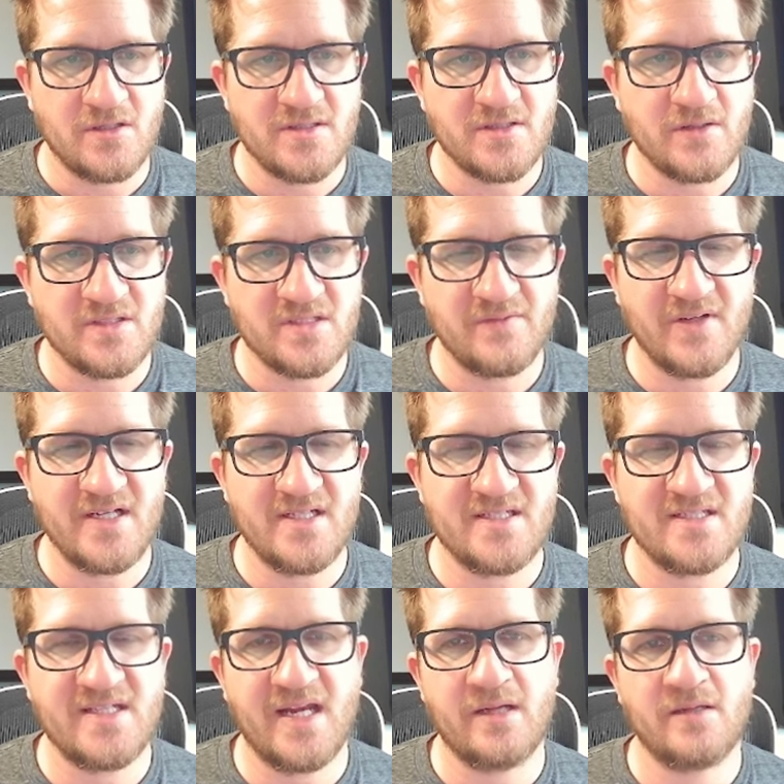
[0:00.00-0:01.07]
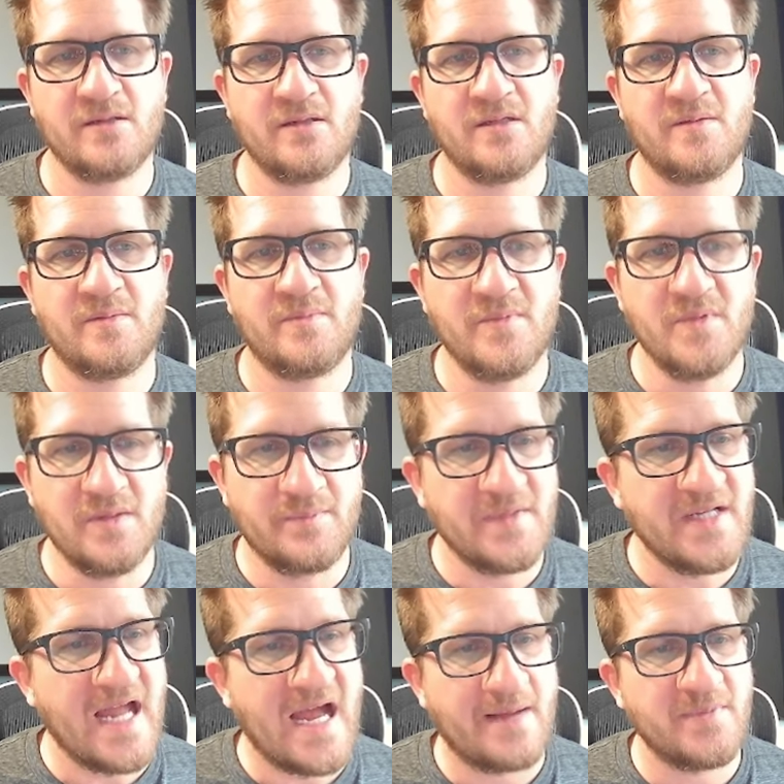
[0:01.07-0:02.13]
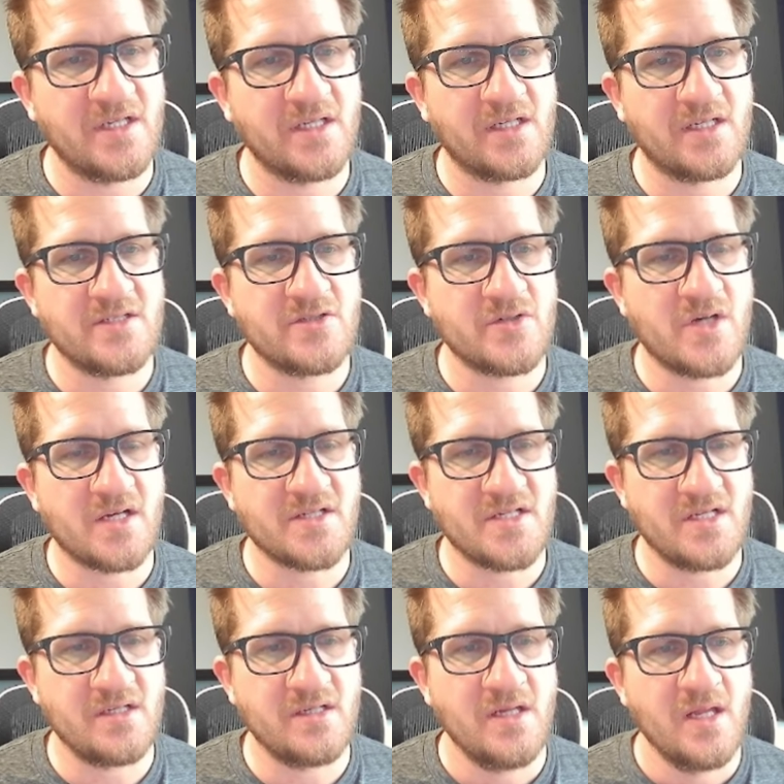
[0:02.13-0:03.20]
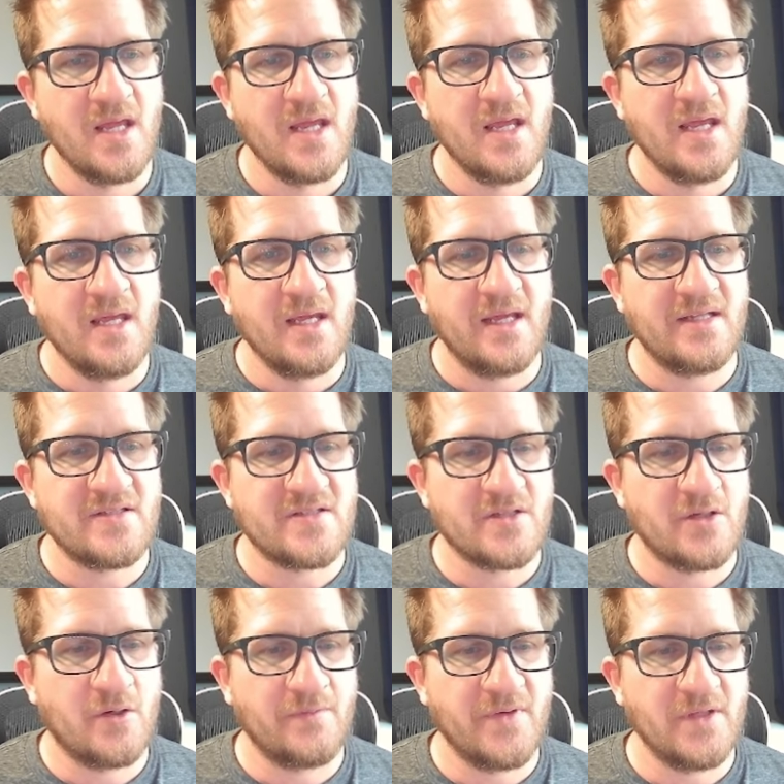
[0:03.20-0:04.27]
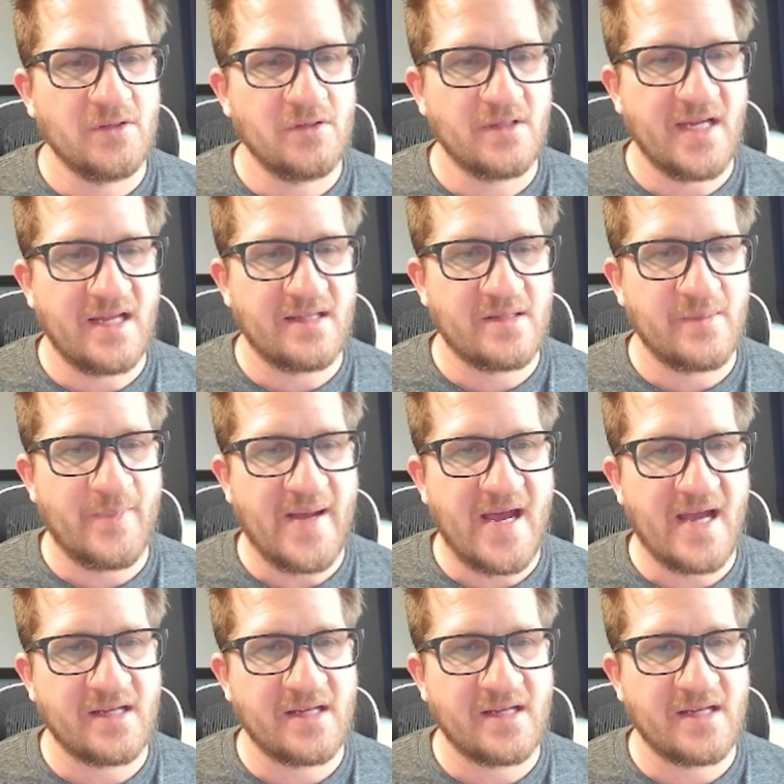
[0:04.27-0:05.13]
So it's a very standard cabinet construction. And so if you look at the back